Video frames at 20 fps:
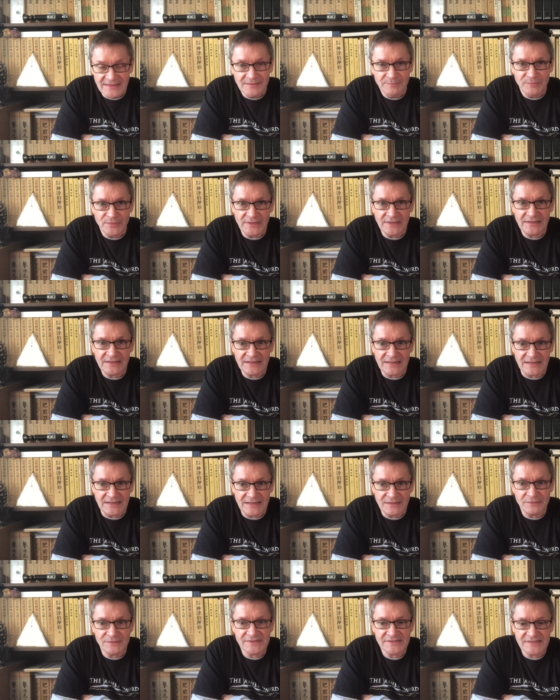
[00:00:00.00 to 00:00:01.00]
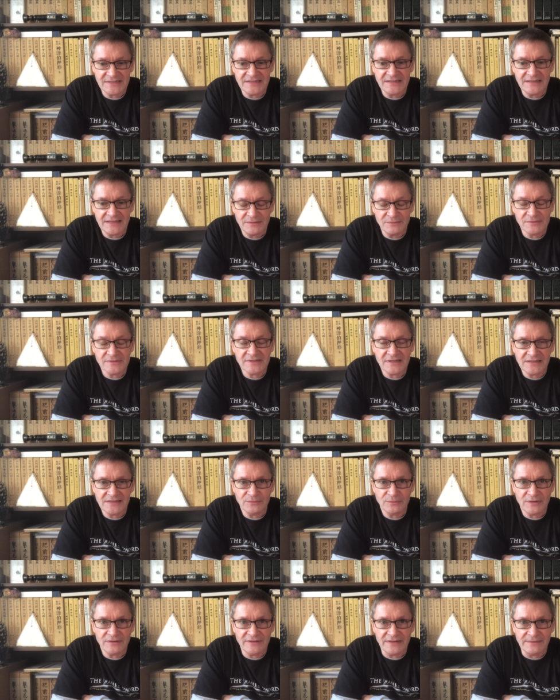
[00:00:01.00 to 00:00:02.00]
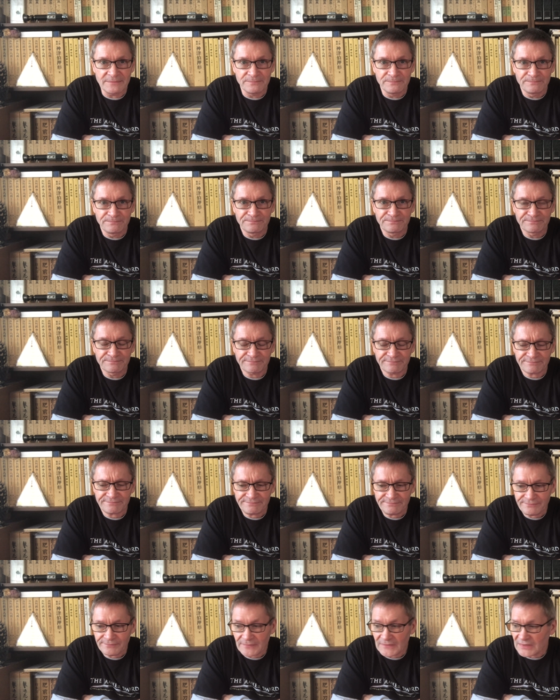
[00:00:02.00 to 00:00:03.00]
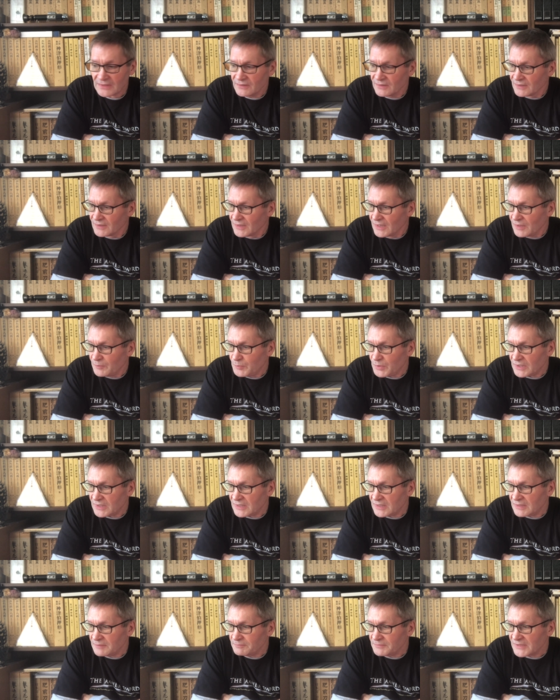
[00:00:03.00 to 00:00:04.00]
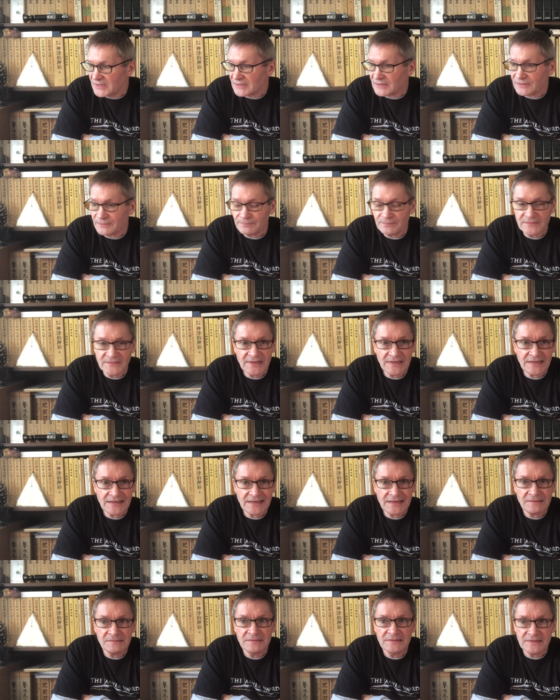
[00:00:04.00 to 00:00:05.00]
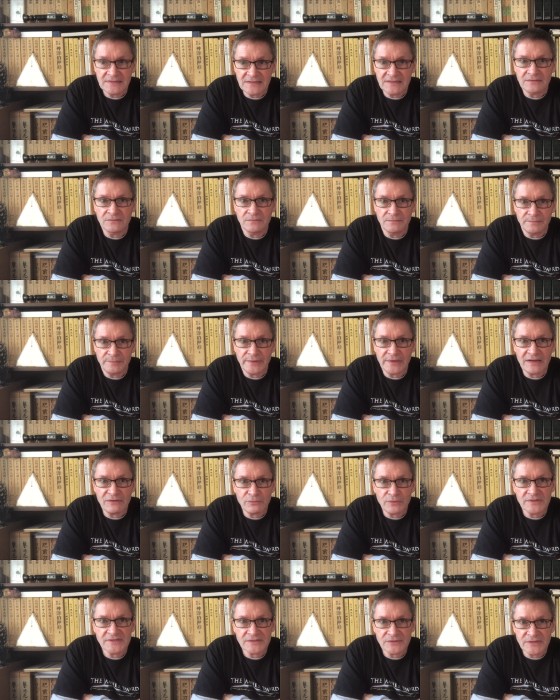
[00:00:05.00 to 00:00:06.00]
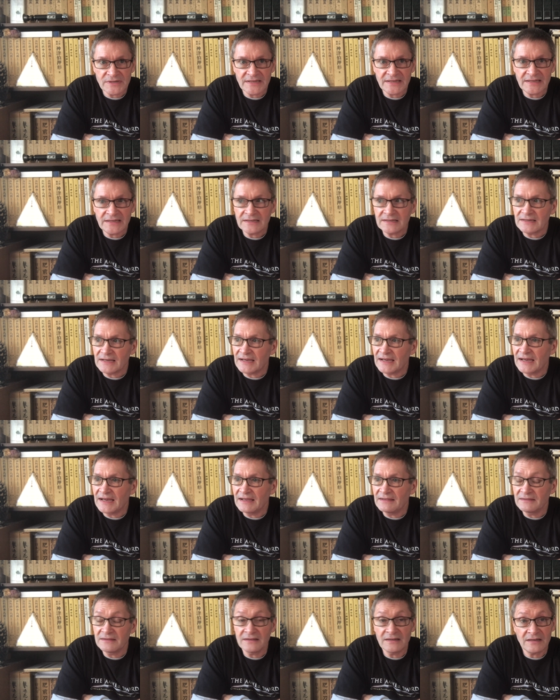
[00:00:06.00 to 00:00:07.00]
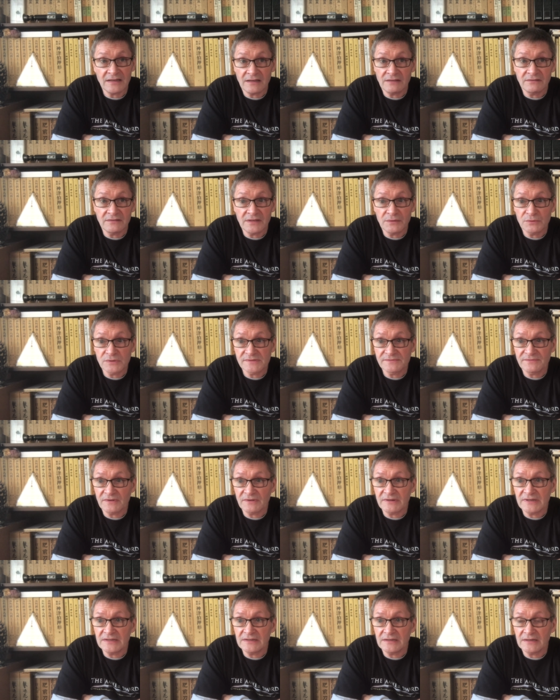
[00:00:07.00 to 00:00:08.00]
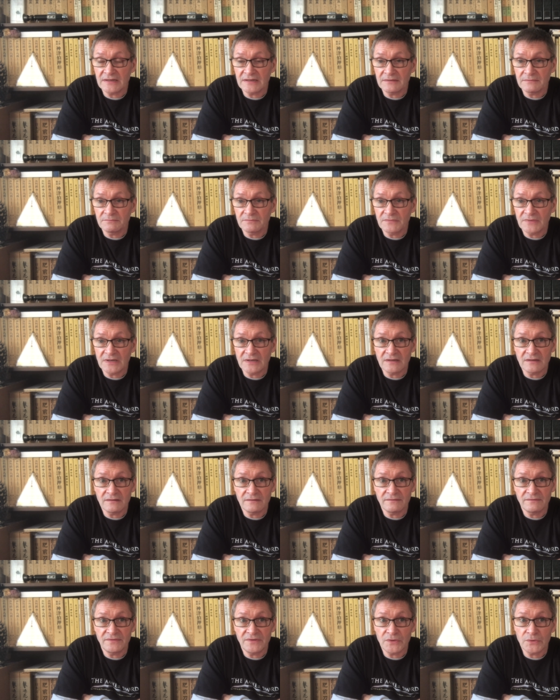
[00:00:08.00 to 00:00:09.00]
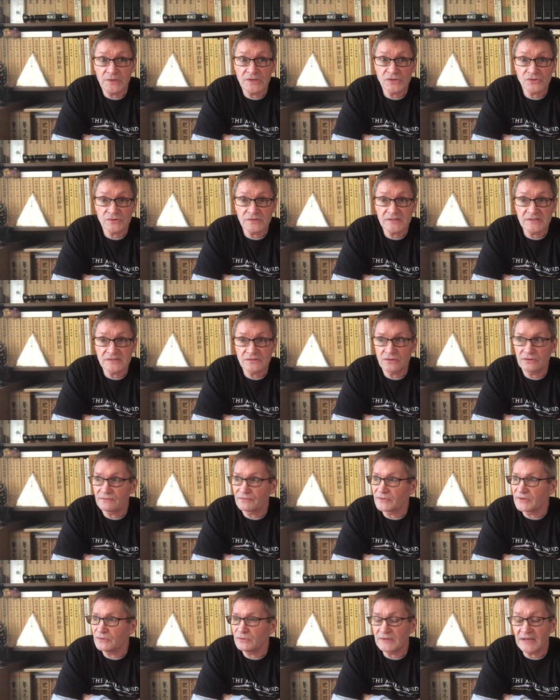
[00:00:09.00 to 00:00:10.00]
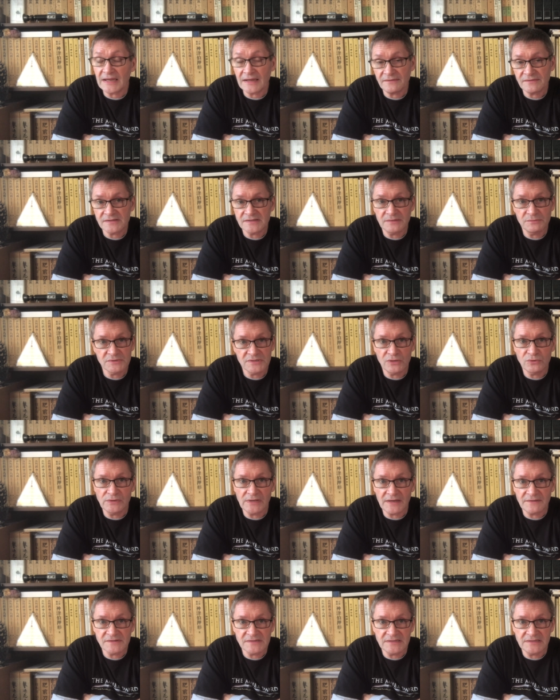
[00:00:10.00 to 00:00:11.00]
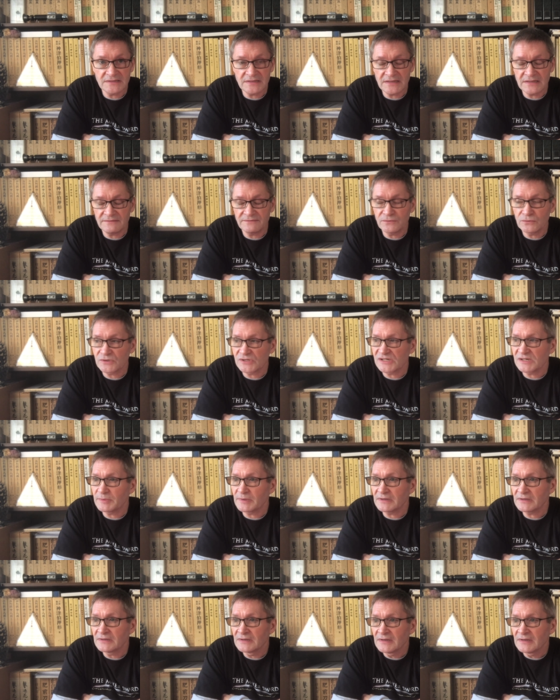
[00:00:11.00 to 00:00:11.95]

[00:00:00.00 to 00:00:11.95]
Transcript: but yeah, it was kind of worrying. But you know, but everyone's okay, and there was very few injuries or few deaths. There were no deaths in Fukushima,